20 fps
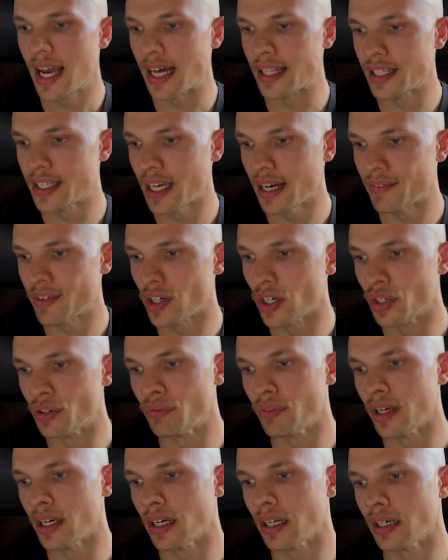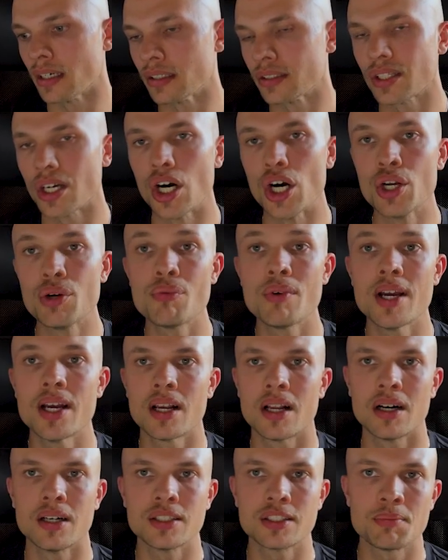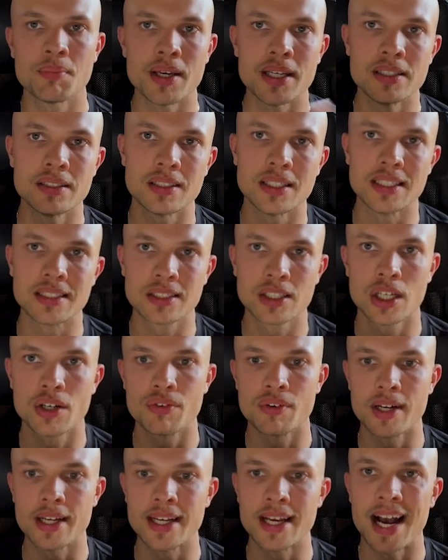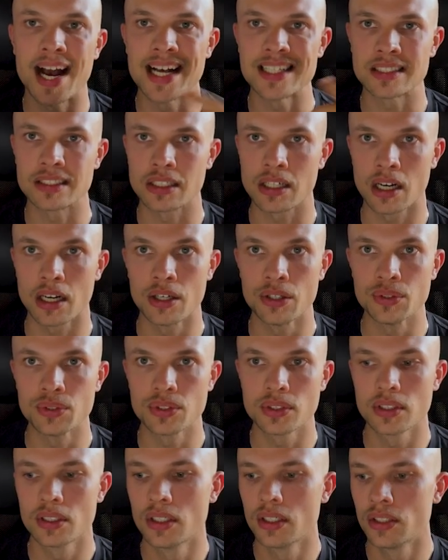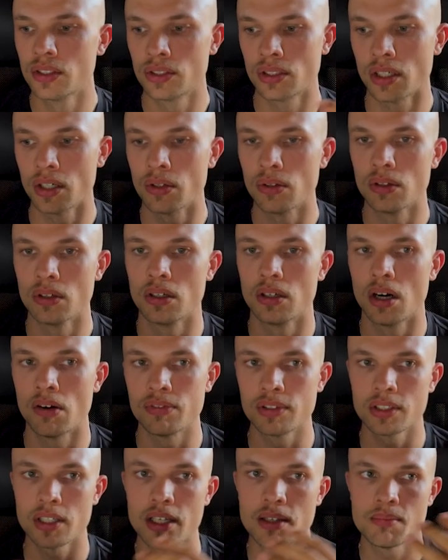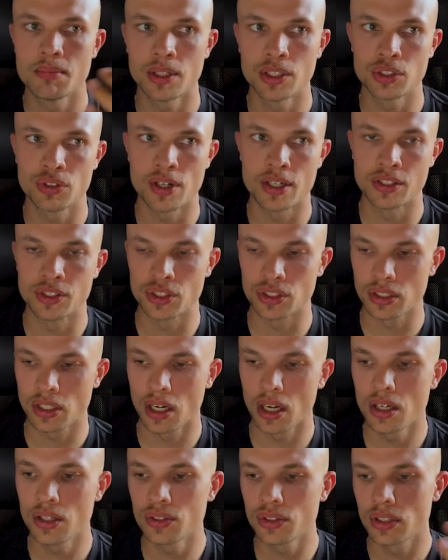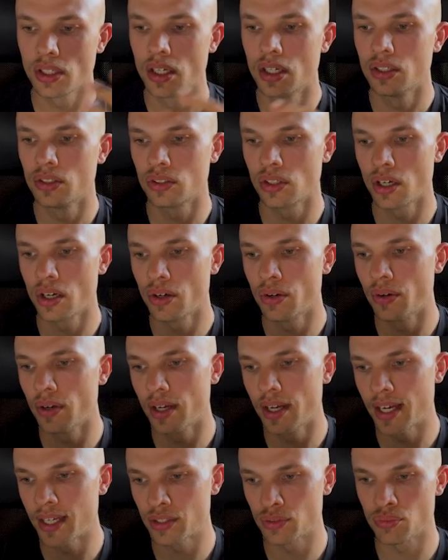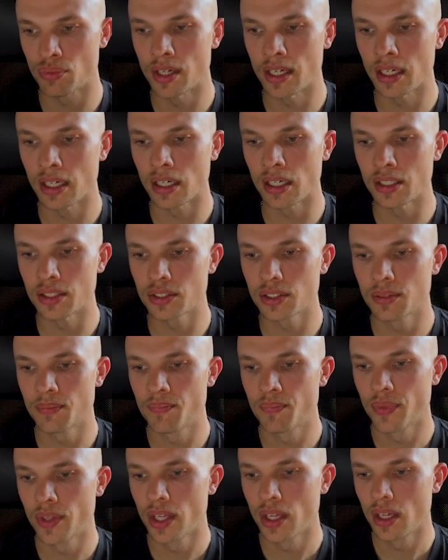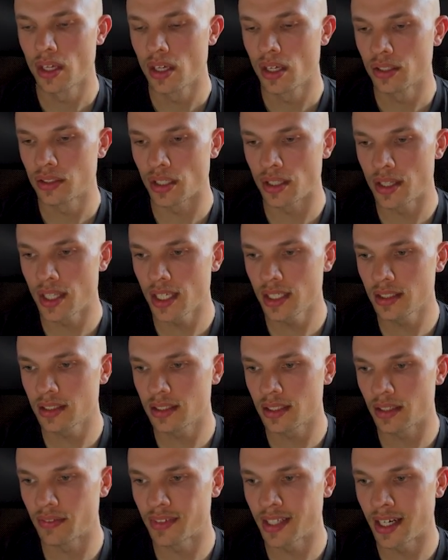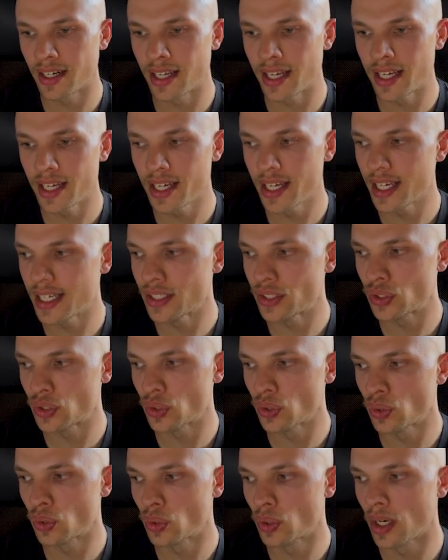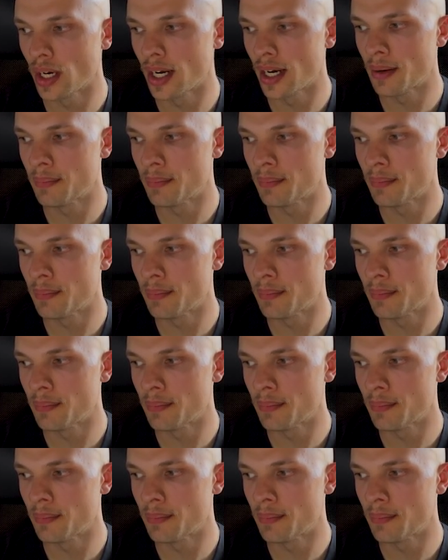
and then you have your unrealized. Unrealized means that it currently hasn't closed. So obviously my trade is just closed, so it's realized. So this down here is your